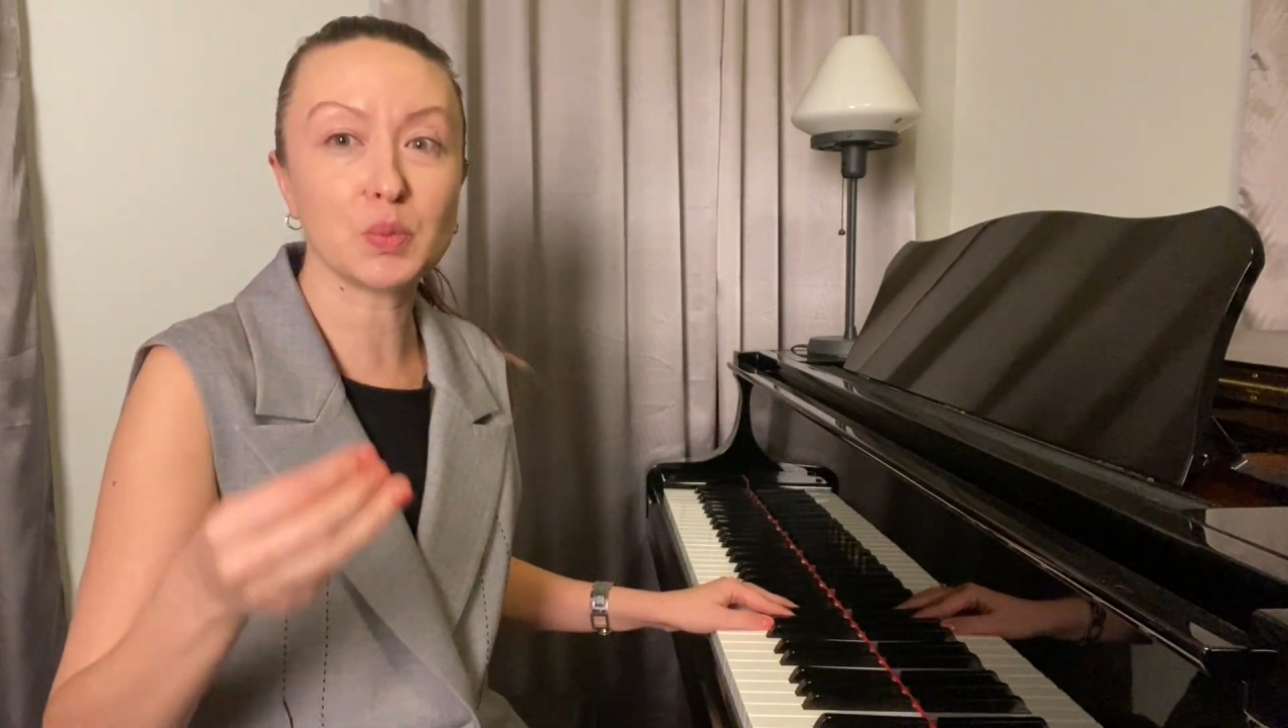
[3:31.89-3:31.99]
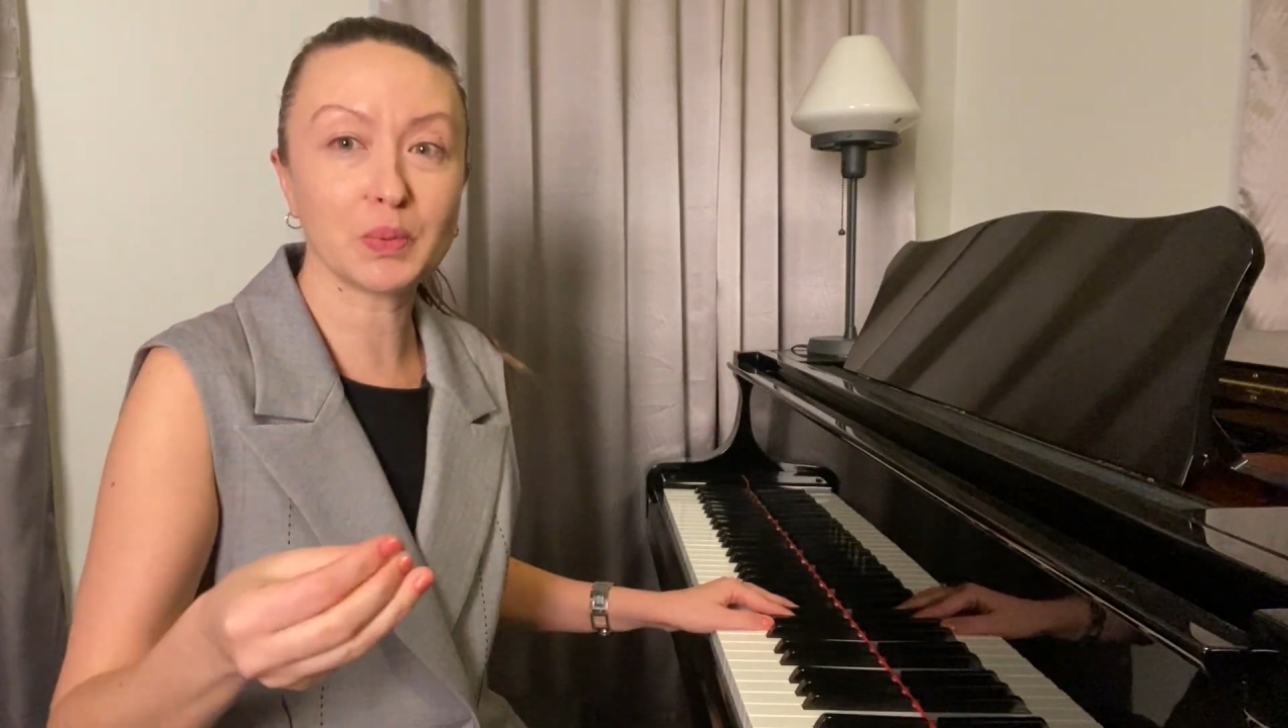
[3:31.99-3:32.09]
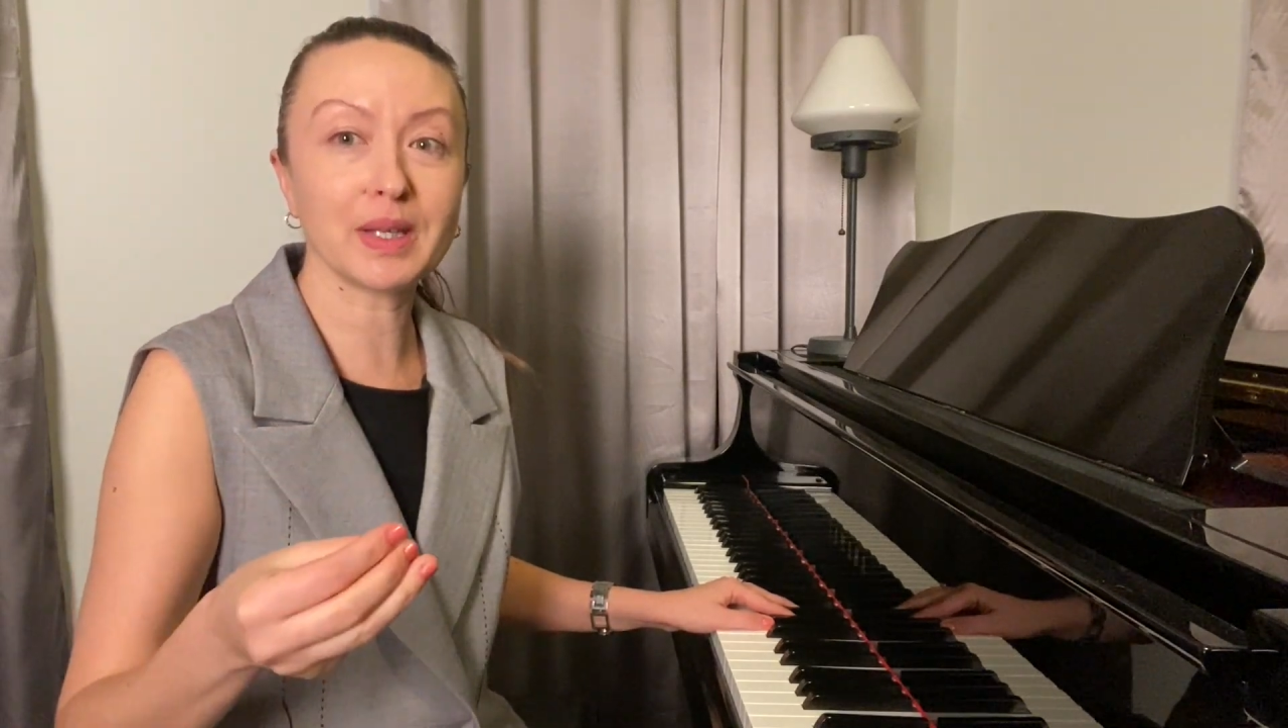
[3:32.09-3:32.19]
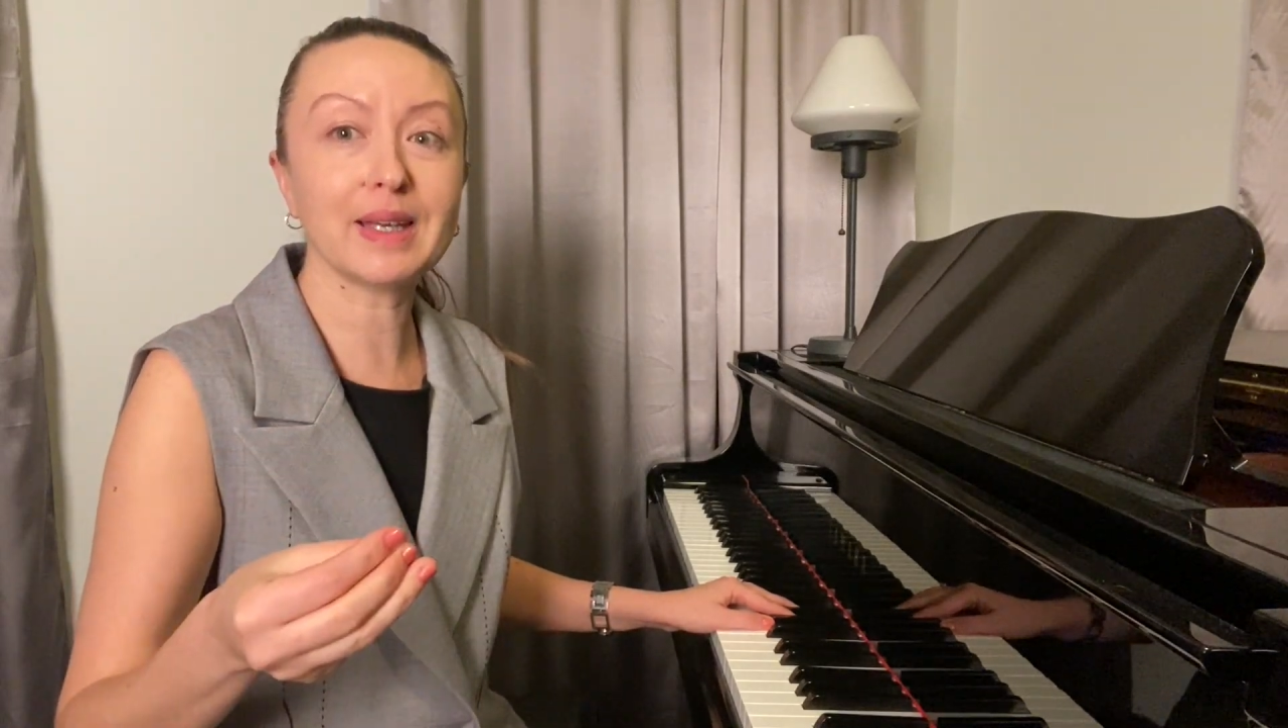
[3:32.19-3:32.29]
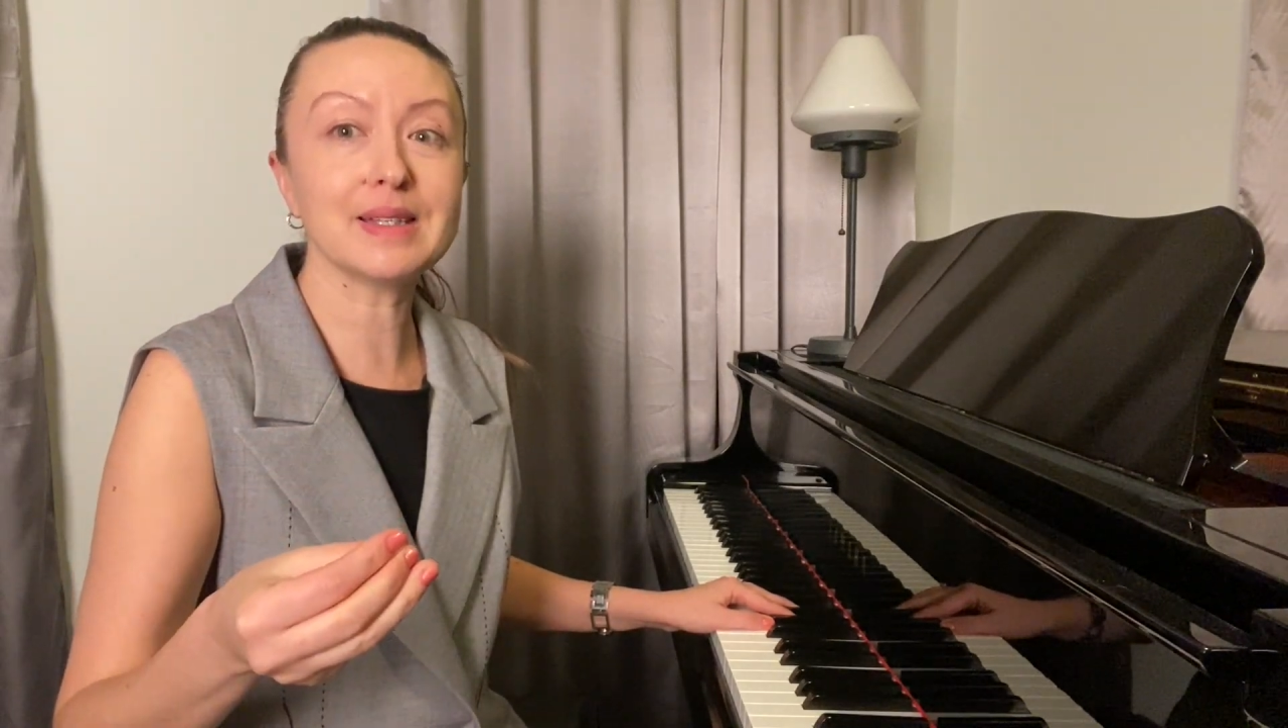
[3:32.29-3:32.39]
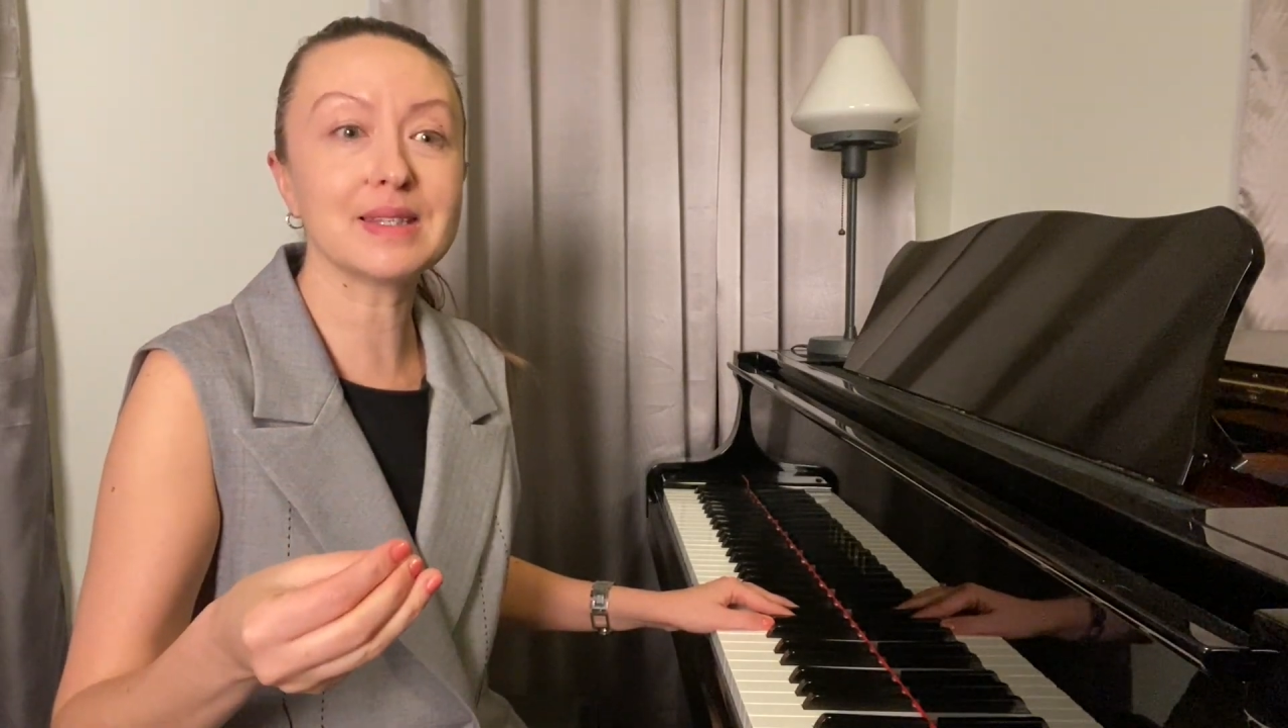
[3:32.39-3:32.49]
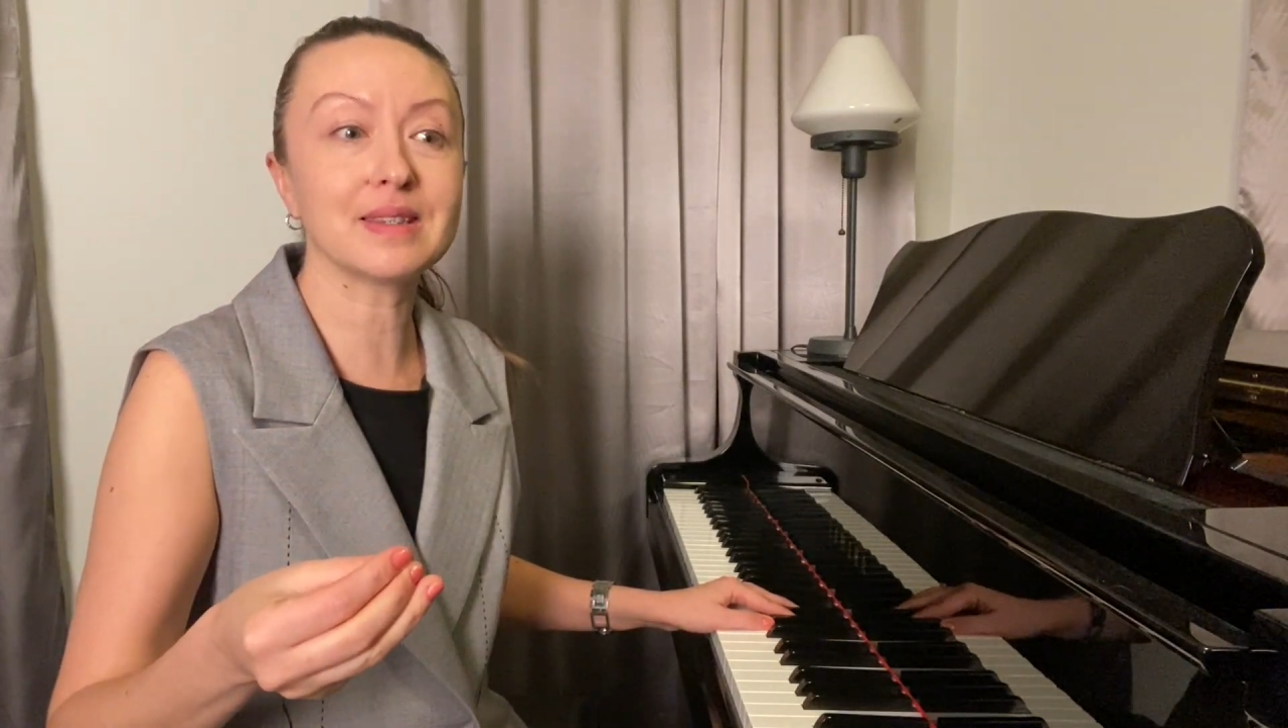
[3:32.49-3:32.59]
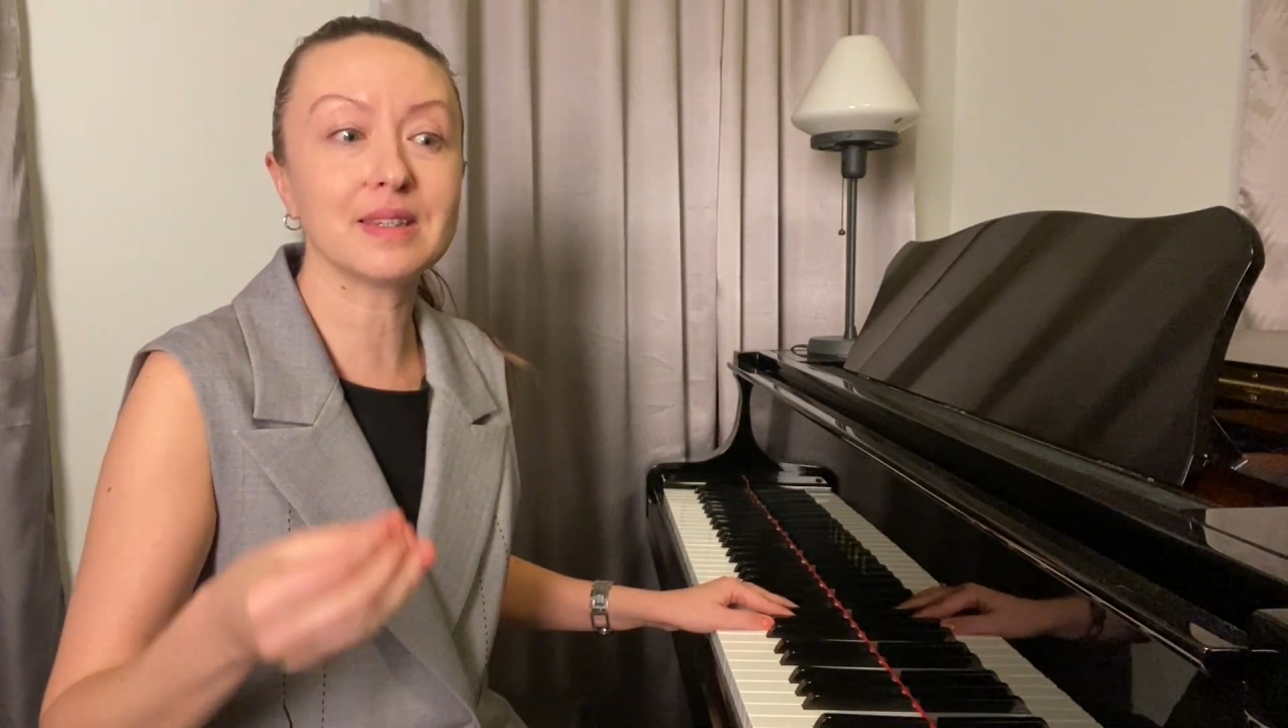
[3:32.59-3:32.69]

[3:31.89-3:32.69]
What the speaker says: plays